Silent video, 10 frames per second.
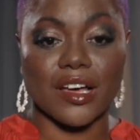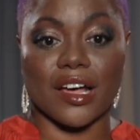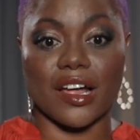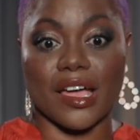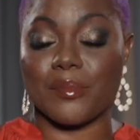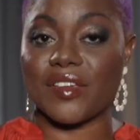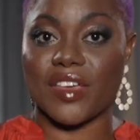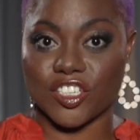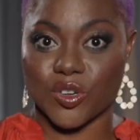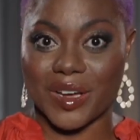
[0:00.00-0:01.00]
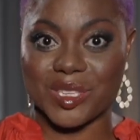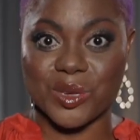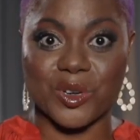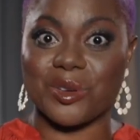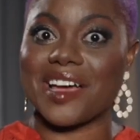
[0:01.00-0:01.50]
I made that choice. So
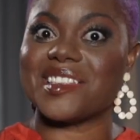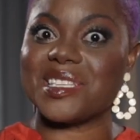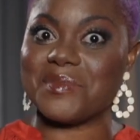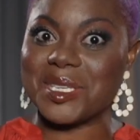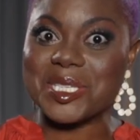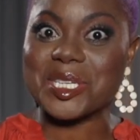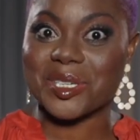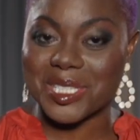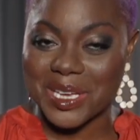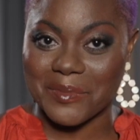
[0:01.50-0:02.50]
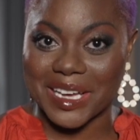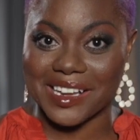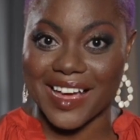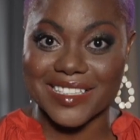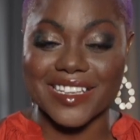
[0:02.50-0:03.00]
when you guys see me cheersing in my
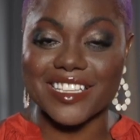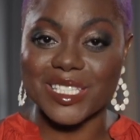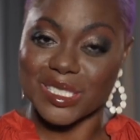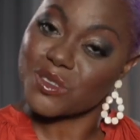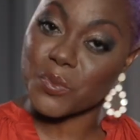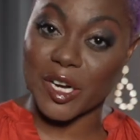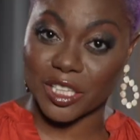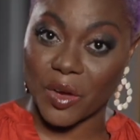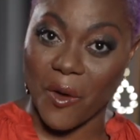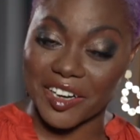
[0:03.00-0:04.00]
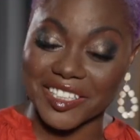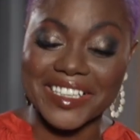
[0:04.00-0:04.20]
glass, it is sparkling water